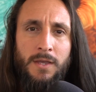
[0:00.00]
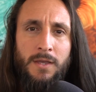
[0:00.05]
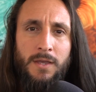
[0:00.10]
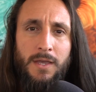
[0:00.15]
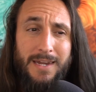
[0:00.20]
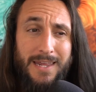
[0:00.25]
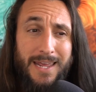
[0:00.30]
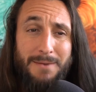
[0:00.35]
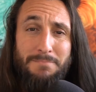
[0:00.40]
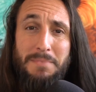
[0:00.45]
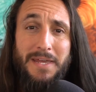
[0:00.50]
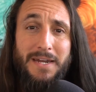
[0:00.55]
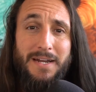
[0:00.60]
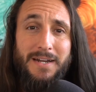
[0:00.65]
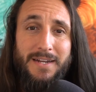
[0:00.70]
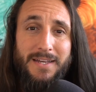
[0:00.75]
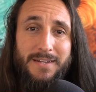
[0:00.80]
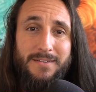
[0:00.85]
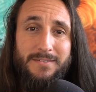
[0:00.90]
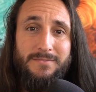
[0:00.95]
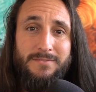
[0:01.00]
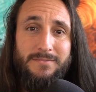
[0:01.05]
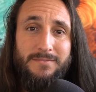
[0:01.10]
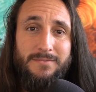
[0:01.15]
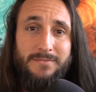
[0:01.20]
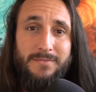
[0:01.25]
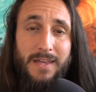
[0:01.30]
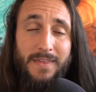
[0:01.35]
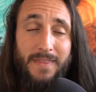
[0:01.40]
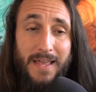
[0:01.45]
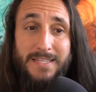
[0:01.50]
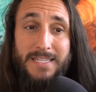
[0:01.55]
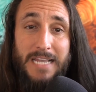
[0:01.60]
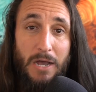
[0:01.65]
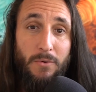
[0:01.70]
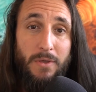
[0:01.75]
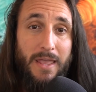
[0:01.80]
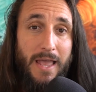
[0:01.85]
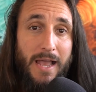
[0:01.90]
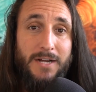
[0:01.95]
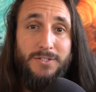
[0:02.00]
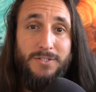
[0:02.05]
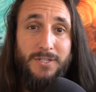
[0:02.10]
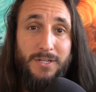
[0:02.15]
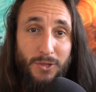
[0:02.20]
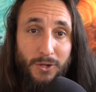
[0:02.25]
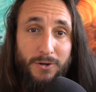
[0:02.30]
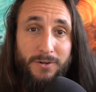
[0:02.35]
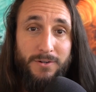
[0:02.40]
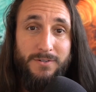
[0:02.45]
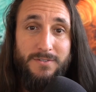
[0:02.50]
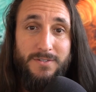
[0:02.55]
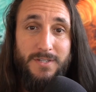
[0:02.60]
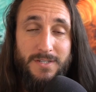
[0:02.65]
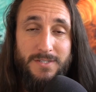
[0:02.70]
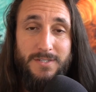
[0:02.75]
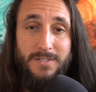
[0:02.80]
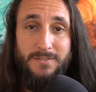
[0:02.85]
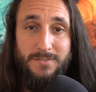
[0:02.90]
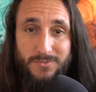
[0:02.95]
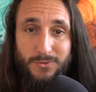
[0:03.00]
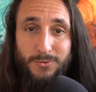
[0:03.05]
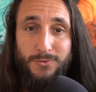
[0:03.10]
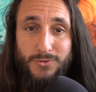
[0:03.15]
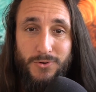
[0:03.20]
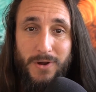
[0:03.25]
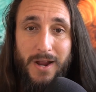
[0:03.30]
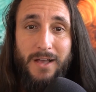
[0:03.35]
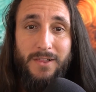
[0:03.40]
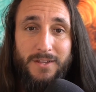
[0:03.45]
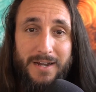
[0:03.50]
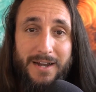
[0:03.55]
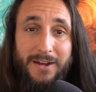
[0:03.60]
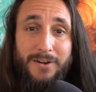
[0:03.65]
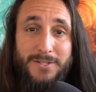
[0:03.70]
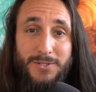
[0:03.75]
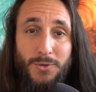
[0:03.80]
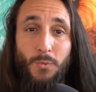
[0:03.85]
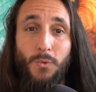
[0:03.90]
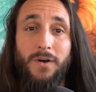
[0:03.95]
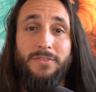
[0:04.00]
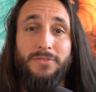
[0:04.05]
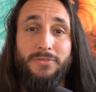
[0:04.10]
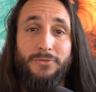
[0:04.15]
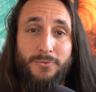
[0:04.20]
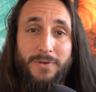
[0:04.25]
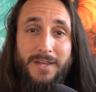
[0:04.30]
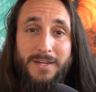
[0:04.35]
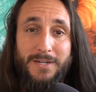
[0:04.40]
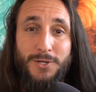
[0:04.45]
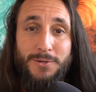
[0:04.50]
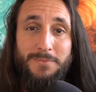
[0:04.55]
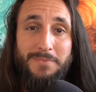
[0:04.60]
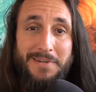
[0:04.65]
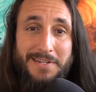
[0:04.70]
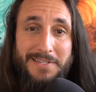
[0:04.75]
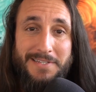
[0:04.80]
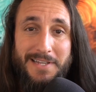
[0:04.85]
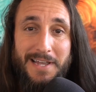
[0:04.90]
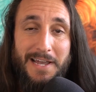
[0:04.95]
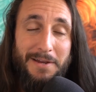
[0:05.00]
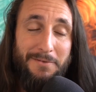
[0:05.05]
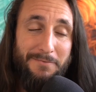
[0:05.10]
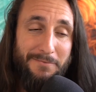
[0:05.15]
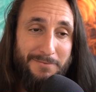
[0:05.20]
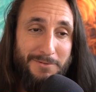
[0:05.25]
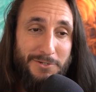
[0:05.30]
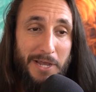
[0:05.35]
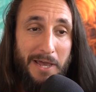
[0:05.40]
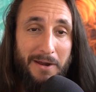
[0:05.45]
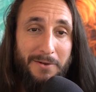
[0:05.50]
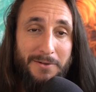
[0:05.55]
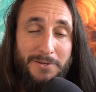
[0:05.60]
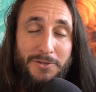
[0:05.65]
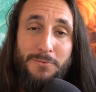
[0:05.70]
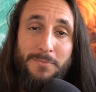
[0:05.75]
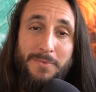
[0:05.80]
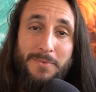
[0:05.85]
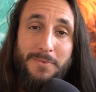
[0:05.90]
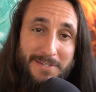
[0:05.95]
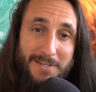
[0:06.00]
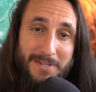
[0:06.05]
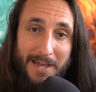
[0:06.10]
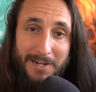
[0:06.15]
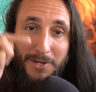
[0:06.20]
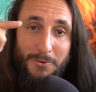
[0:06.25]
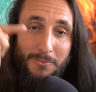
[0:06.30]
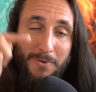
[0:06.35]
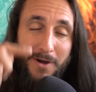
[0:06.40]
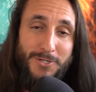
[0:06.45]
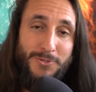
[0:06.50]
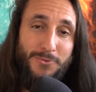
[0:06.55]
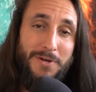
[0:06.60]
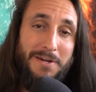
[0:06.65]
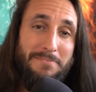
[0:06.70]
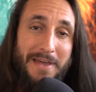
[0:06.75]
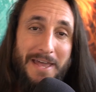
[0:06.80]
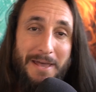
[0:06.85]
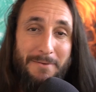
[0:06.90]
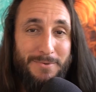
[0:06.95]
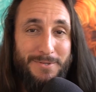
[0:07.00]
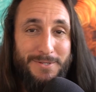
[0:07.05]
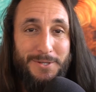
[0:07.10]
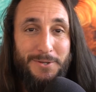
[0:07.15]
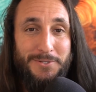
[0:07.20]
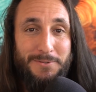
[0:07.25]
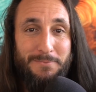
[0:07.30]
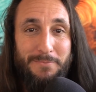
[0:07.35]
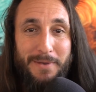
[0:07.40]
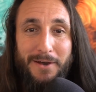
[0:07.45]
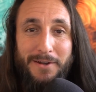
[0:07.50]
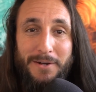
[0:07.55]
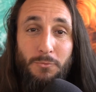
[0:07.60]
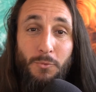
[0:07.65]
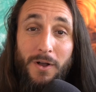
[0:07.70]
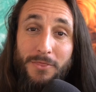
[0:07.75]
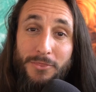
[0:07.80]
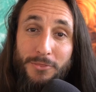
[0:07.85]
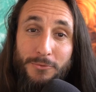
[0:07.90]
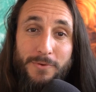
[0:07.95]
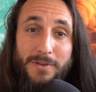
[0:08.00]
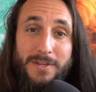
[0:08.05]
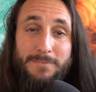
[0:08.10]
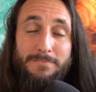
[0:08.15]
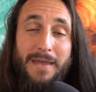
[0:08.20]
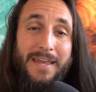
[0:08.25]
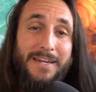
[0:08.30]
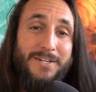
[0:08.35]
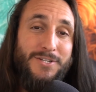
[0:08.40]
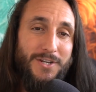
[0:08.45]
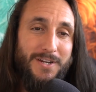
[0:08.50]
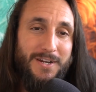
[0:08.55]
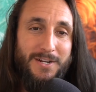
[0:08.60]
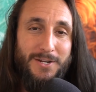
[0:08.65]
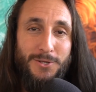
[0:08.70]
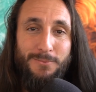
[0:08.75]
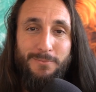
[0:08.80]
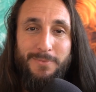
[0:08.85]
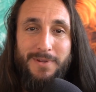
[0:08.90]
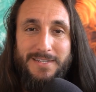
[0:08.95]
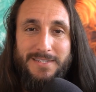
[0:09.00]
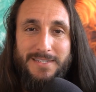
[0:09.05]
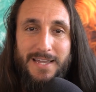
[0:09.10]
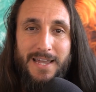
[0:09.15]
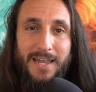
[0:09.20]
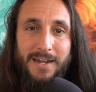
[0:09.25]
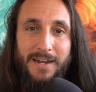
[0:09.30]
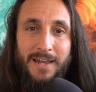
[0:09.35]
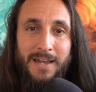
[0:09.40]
And he admitted it. And that's how he actually learns. He's a true trial and error. He's a 1-3 in human design. If you shout out human design, go watch one of my episodes about it. 1-3 man-gen in human design.